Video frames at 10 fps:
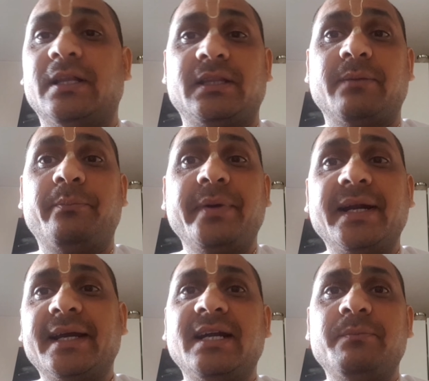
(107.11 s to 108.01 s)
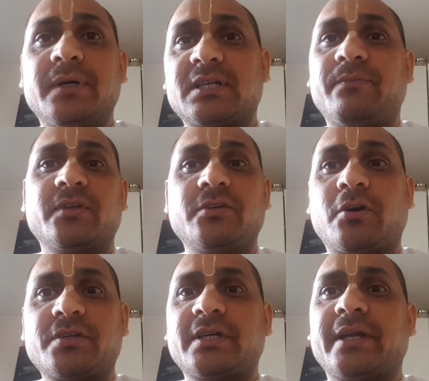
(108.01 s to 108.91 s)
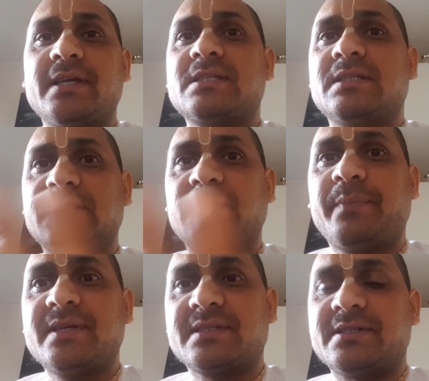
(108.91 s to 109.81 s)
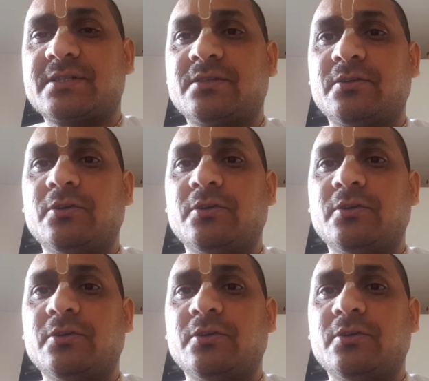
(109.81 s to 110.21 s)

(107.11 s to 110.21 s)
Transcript: The bread and butter for the doctor is the patients.